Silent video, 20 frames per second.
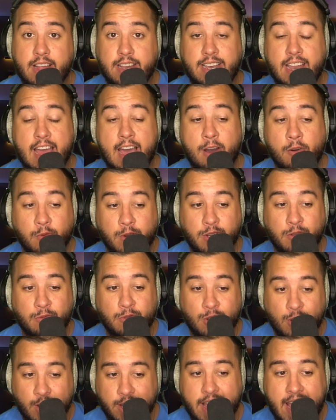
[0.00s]
now when you
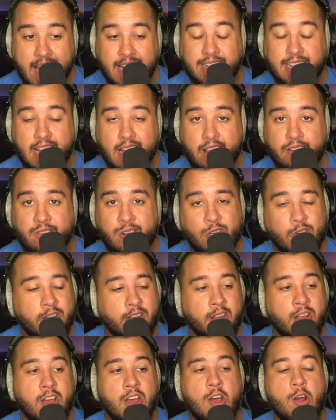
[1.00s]
look at television.
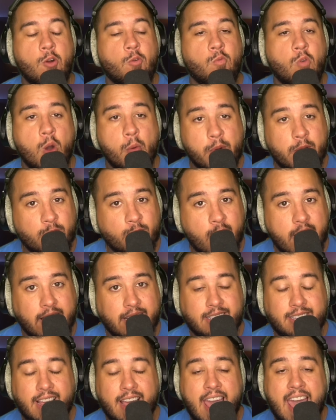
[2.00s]
Roman
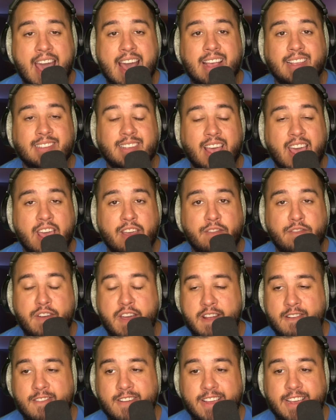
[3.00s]
Reigns has a
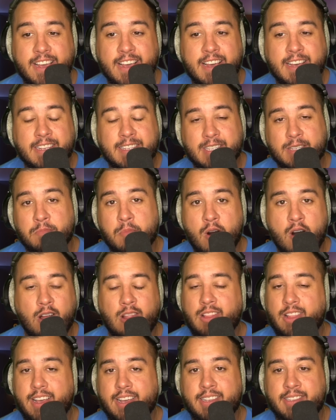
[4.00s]
very small
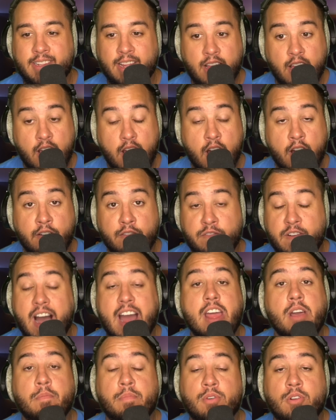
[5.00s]
list of
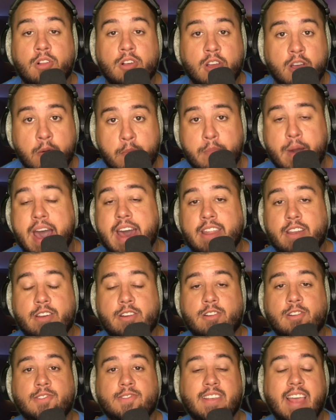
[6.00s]
viable
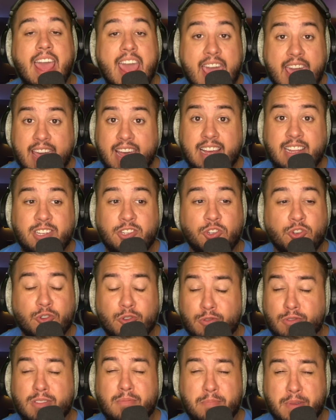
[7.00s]
competitors, and
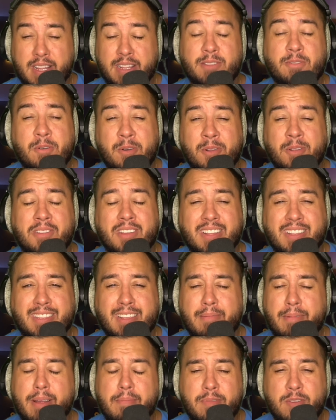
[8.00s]
truth be told,
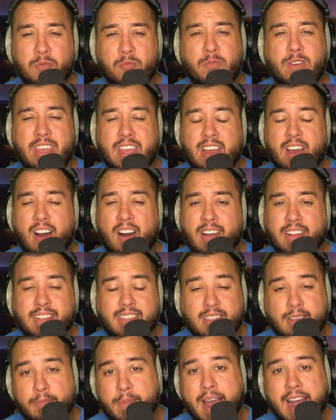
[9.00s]
WWE on
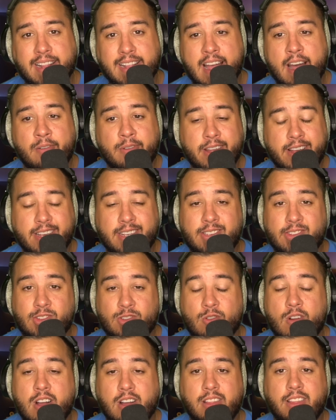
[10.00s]
SmackDown is
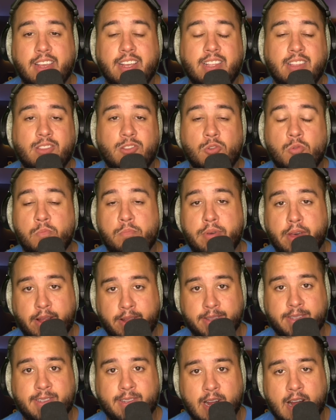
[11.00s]
struggling to build
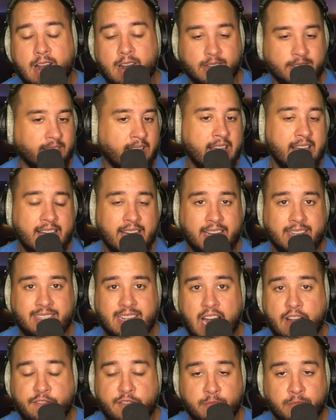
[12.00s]
stars.
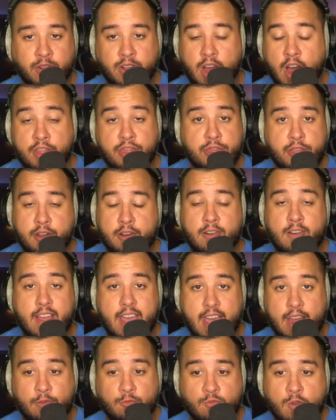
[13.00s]
Aside from Gunther
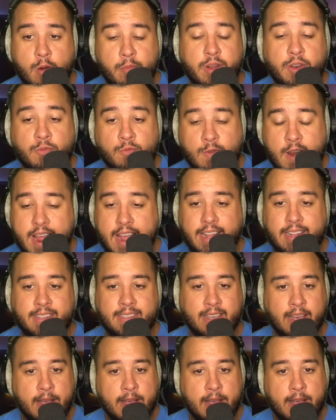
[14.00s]
and Roman Reigns,